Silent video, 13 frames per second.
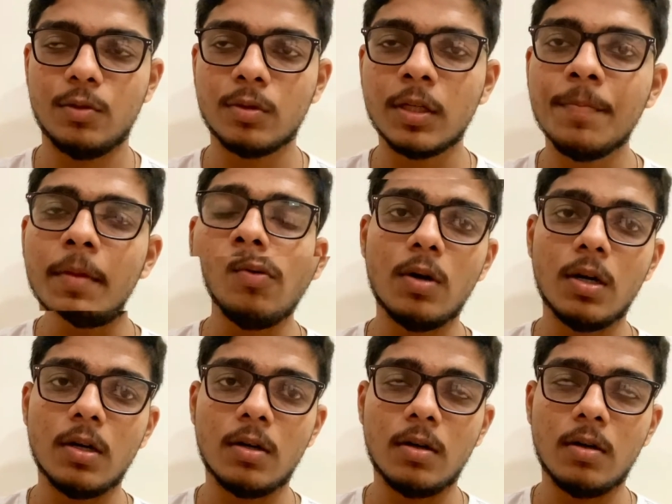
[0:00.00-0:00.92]
Okay, now
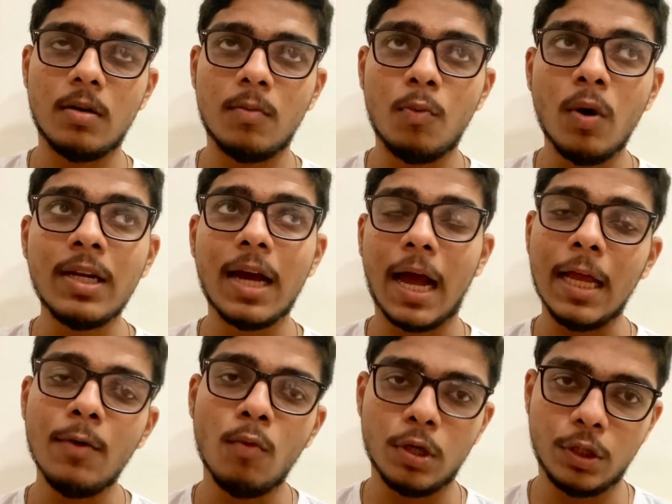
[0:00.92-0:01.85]
what
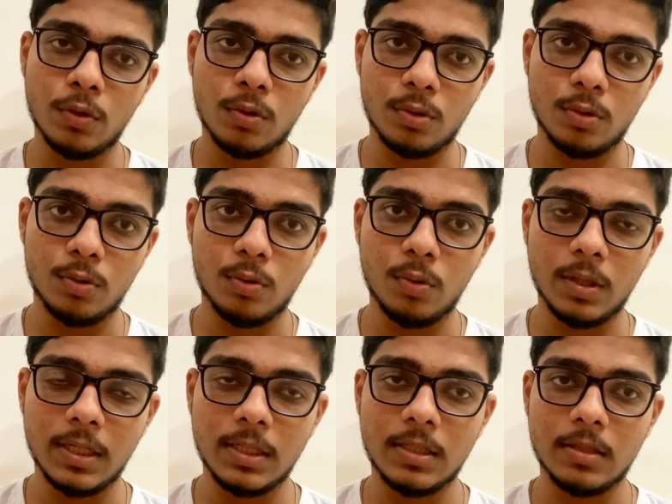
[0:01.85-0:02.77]
I want you all to do
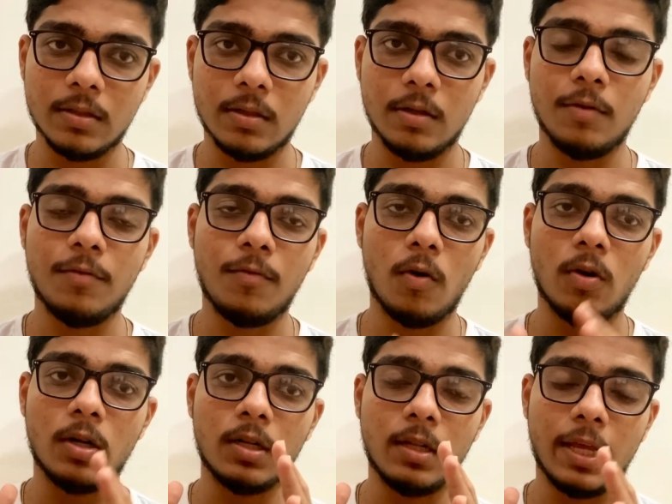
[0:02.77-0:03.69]
is
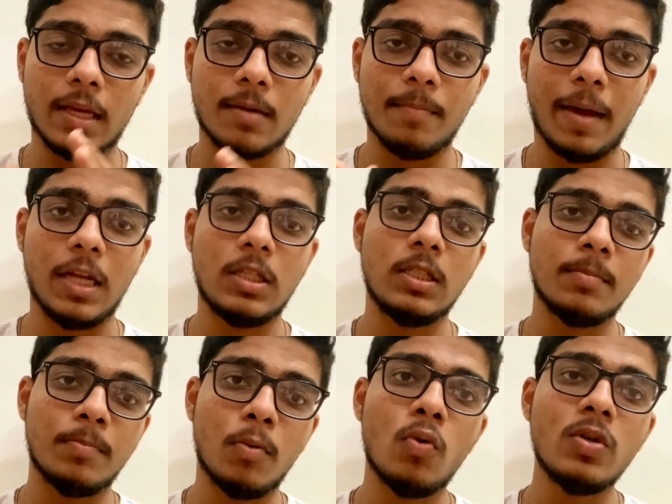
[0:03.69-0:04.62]
for like managing
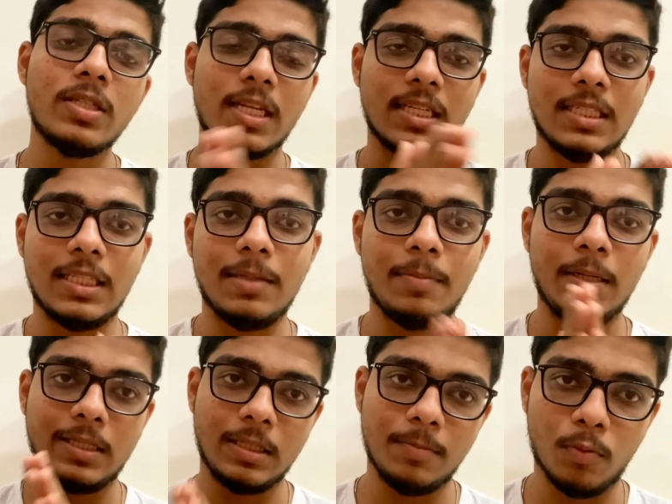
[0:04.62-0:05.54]
boards and
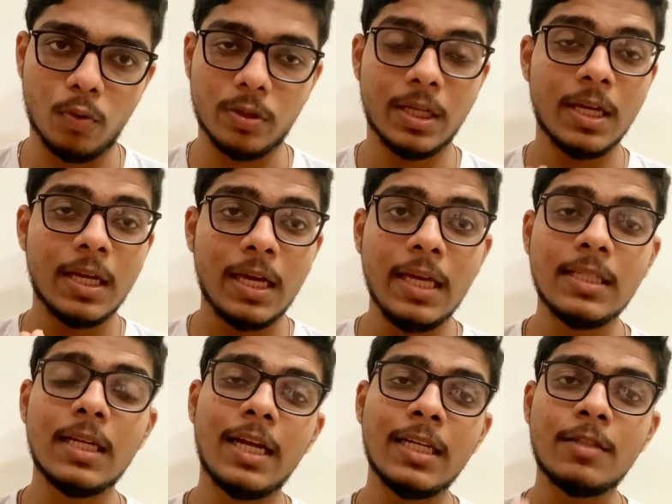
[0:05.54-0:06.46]
CBSE both, is
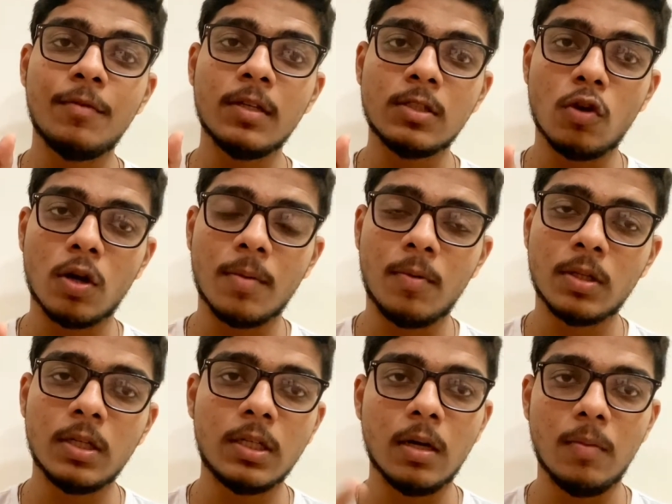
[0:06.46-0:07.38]
that let's first talk about the
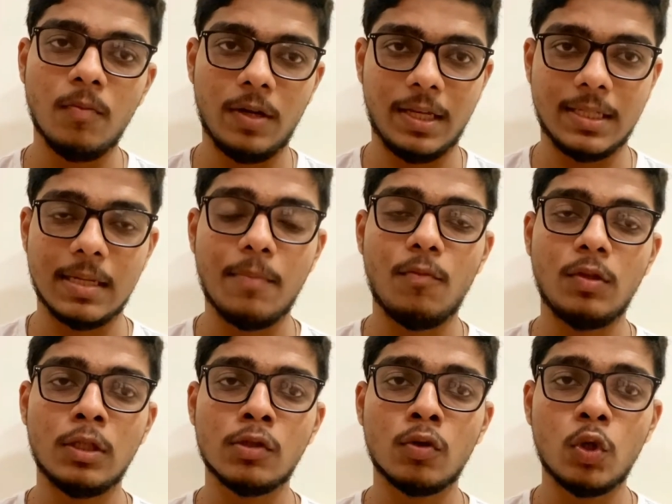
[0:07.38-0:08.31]
term one exam, which
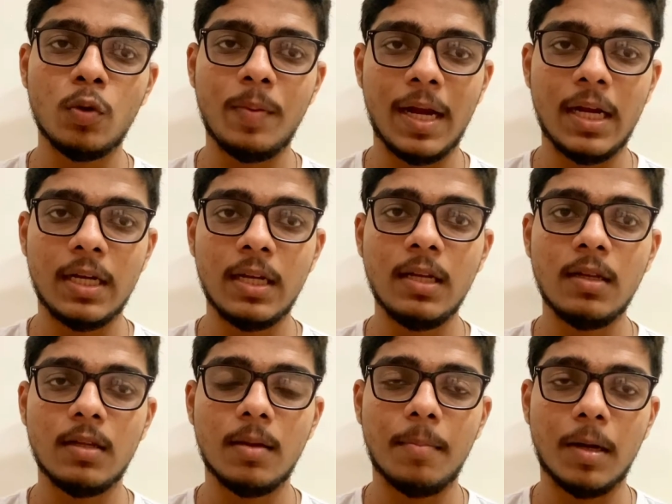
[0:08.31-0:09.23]
is going to be held in
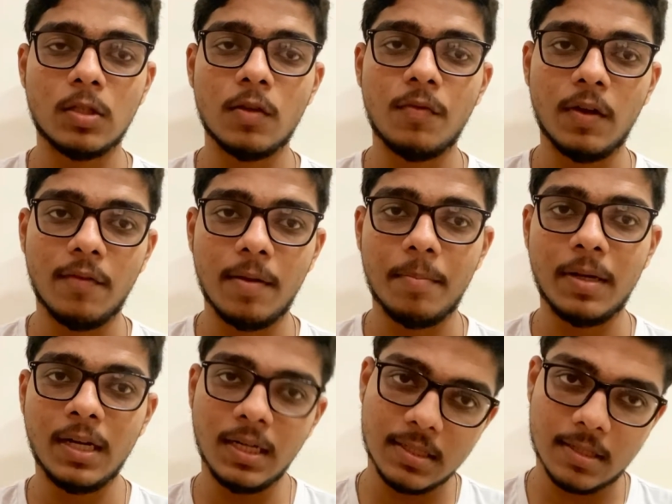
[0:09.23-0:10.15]
the months of November
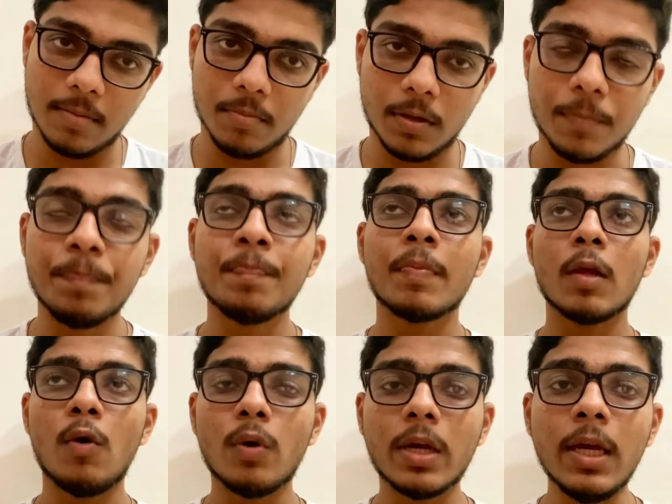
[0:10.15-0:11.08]
and December.
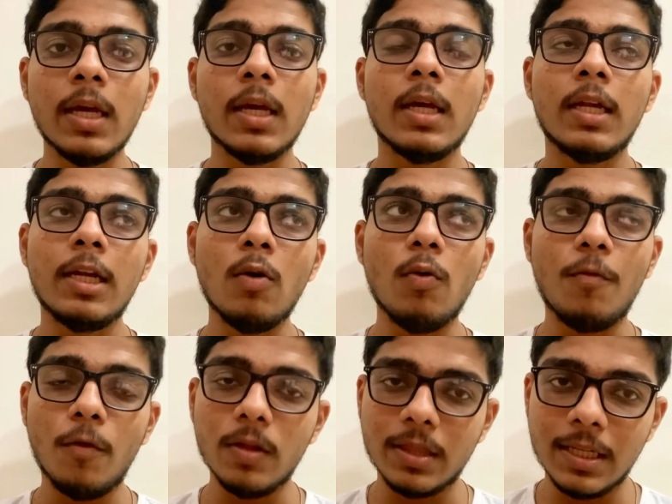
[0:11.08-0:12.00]
Okay, now
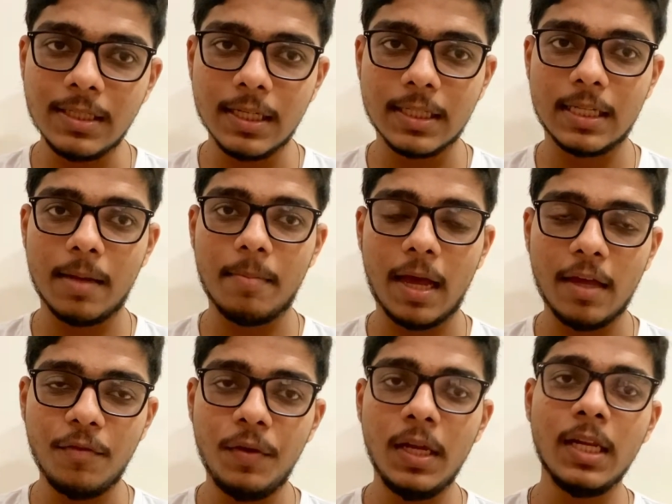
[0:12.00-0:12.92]
for this exam, I
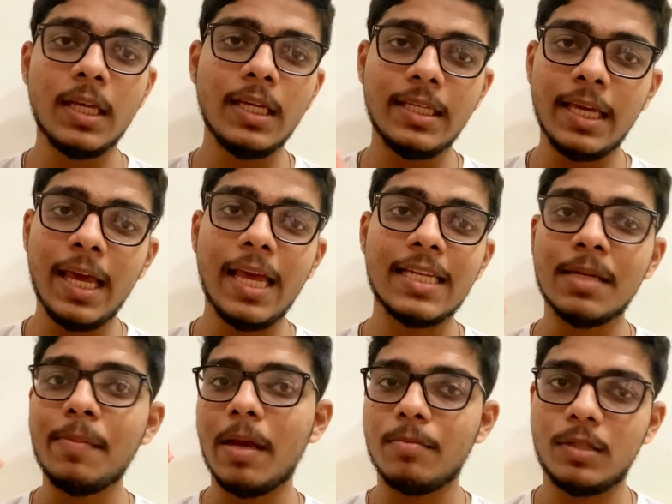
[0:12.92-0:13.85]
feel ki ye
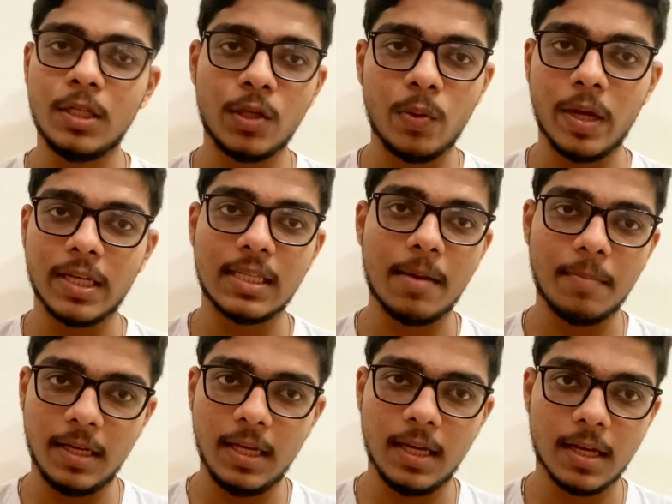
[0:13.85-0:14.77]
exam MCQ exam
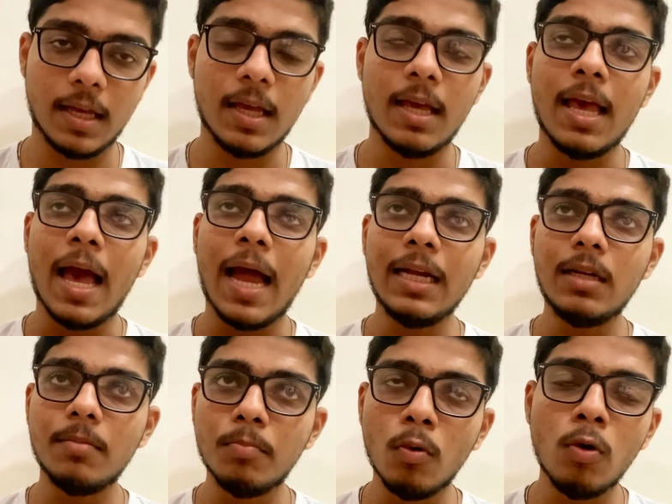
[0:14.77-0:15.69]
hi hai, and
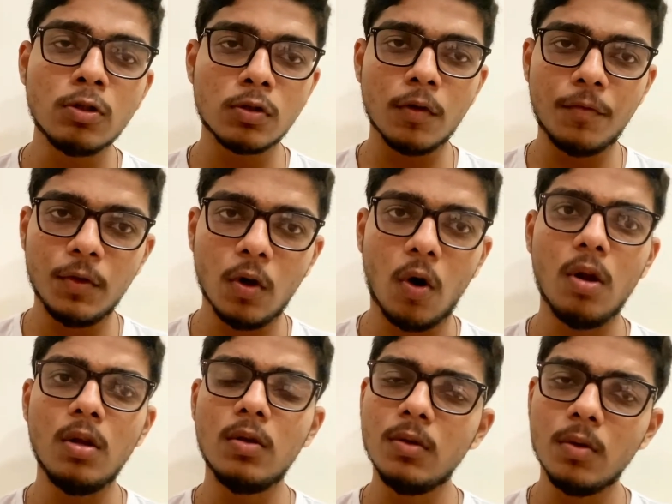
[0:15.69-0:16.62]
most of you
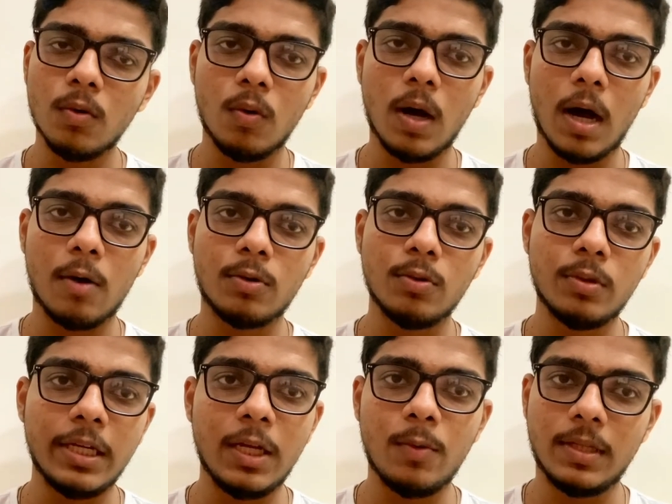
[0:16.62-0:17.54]
all know how to
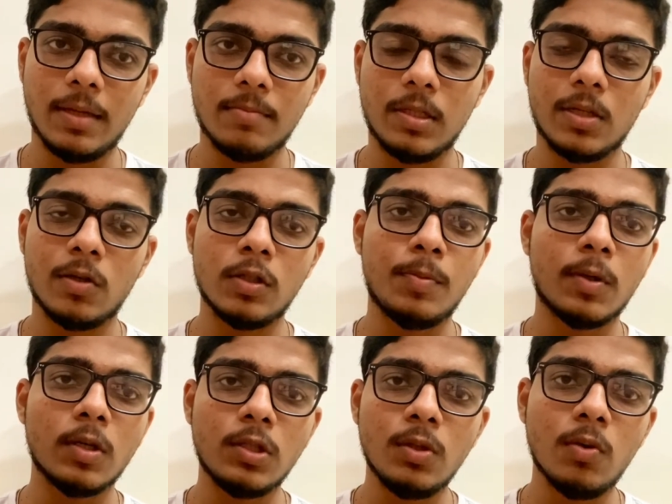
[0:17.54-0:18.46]
deal with MCQs
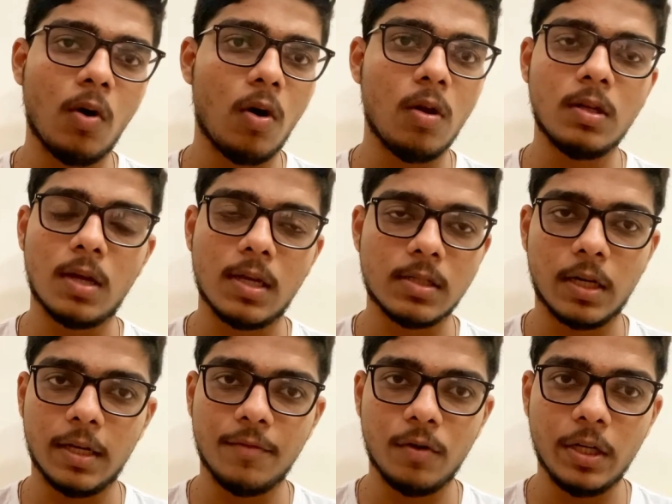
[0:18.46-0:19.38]
because you all are
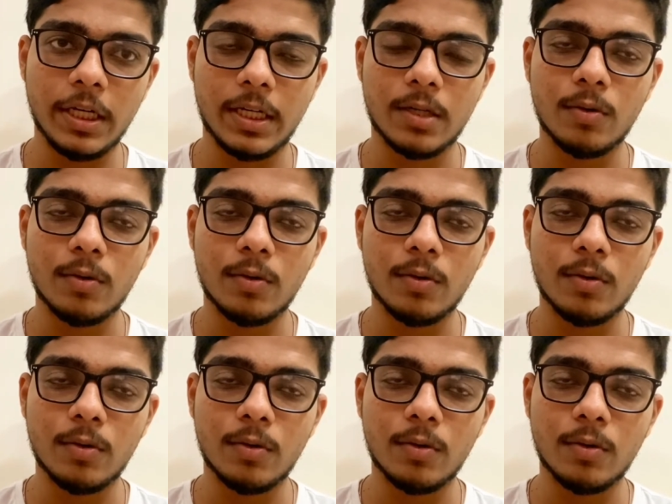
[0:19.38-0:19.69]
studying for NEET.